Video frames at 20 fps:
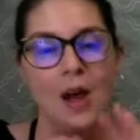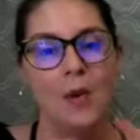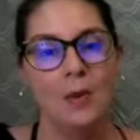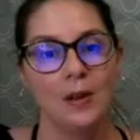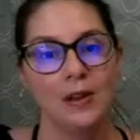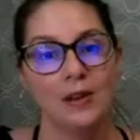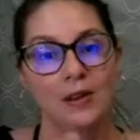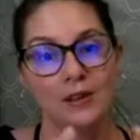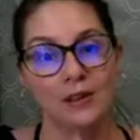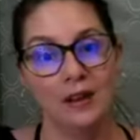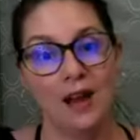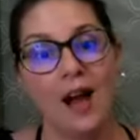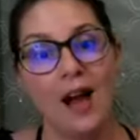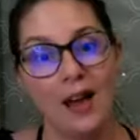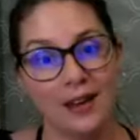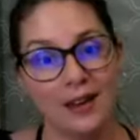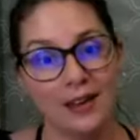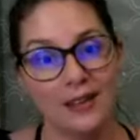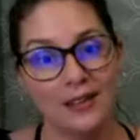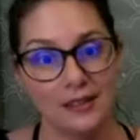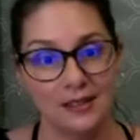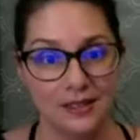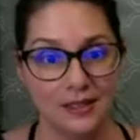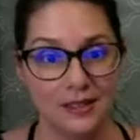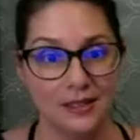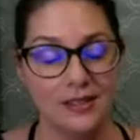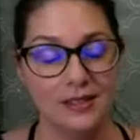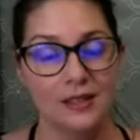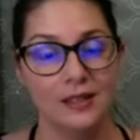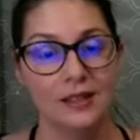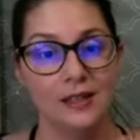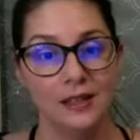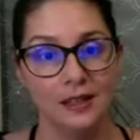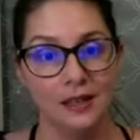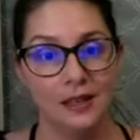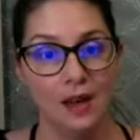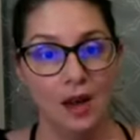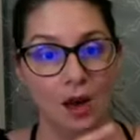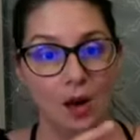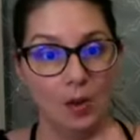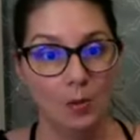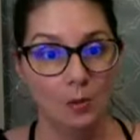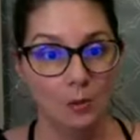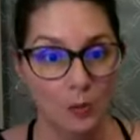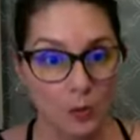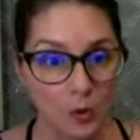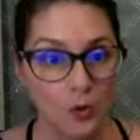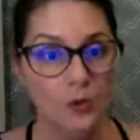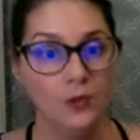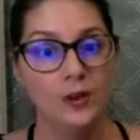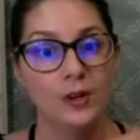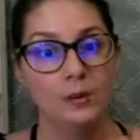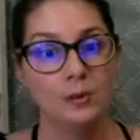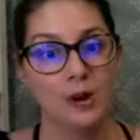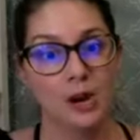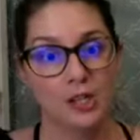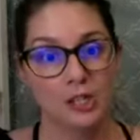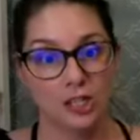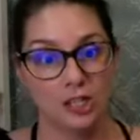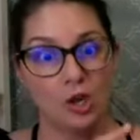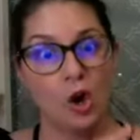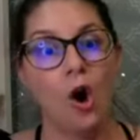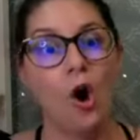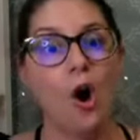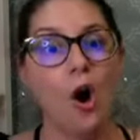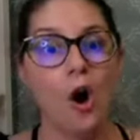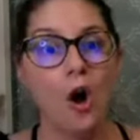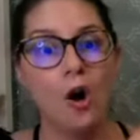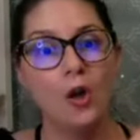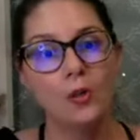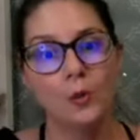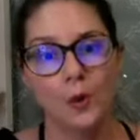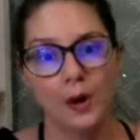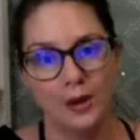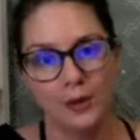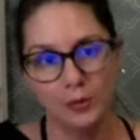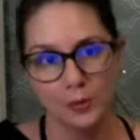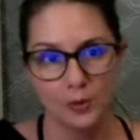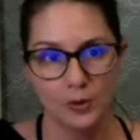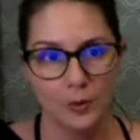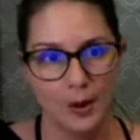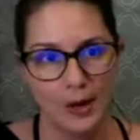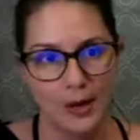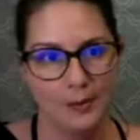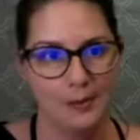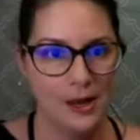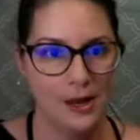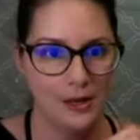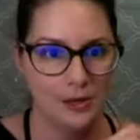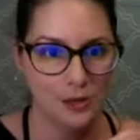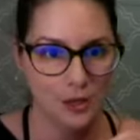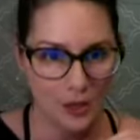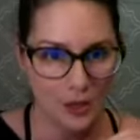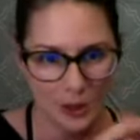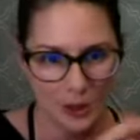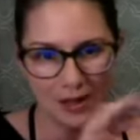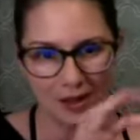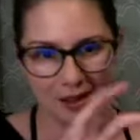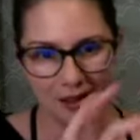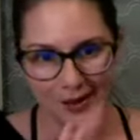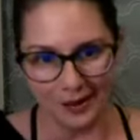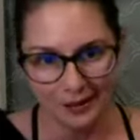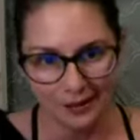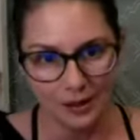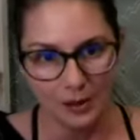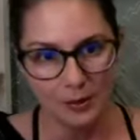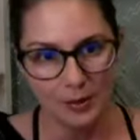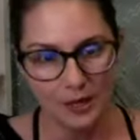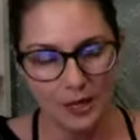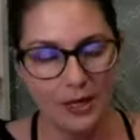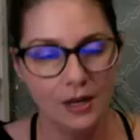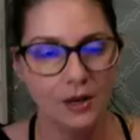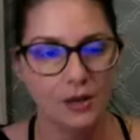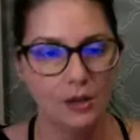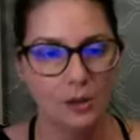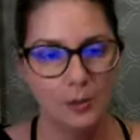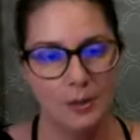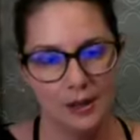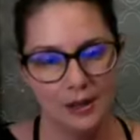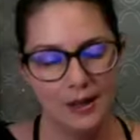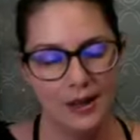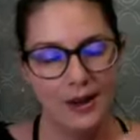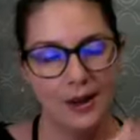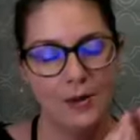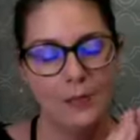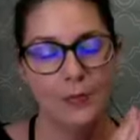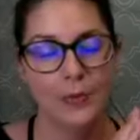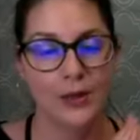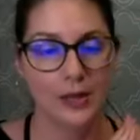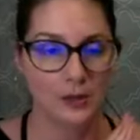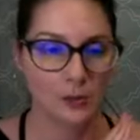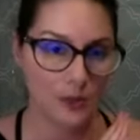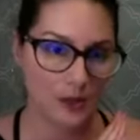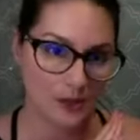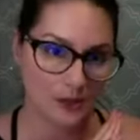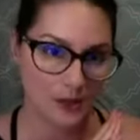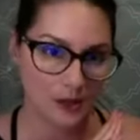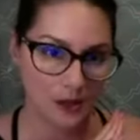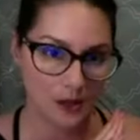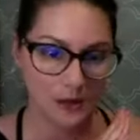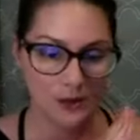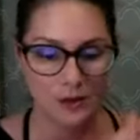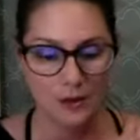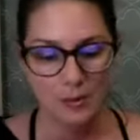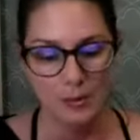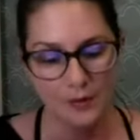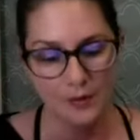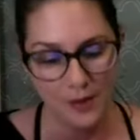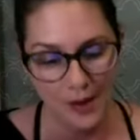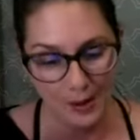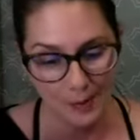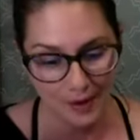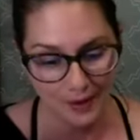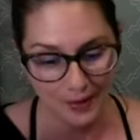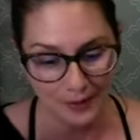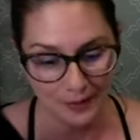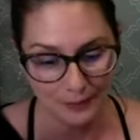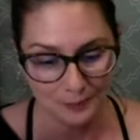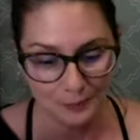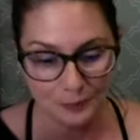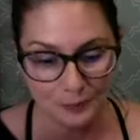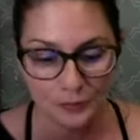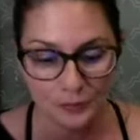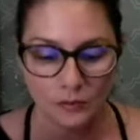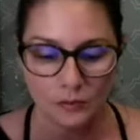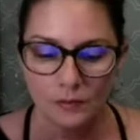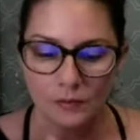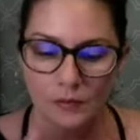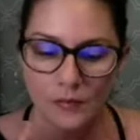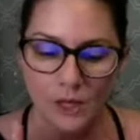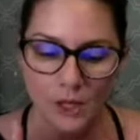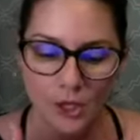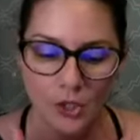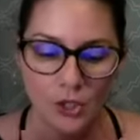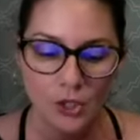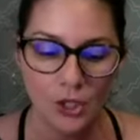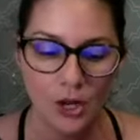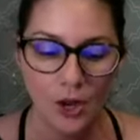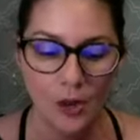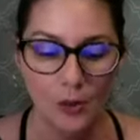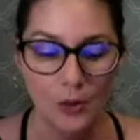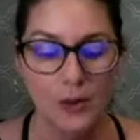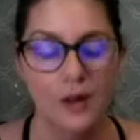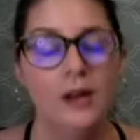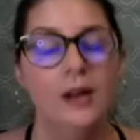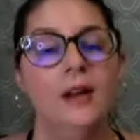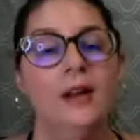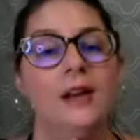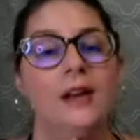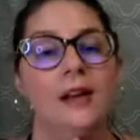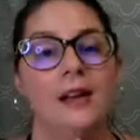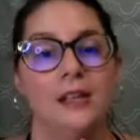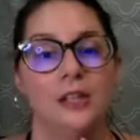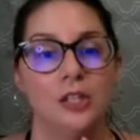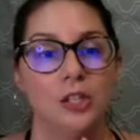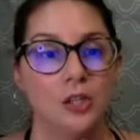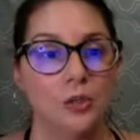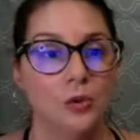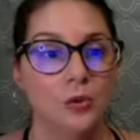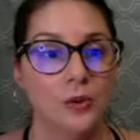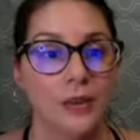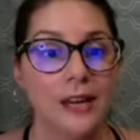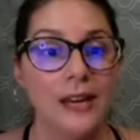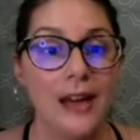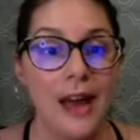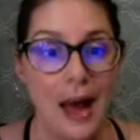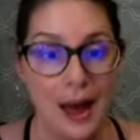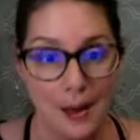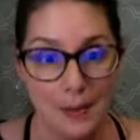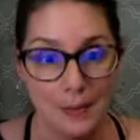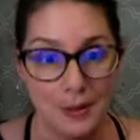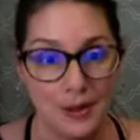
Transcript: but you're not consistently moving projects all the way through the pipeline. You're looking like a little bit here, a little bit there. That's why it's called the buffet method. So to recap,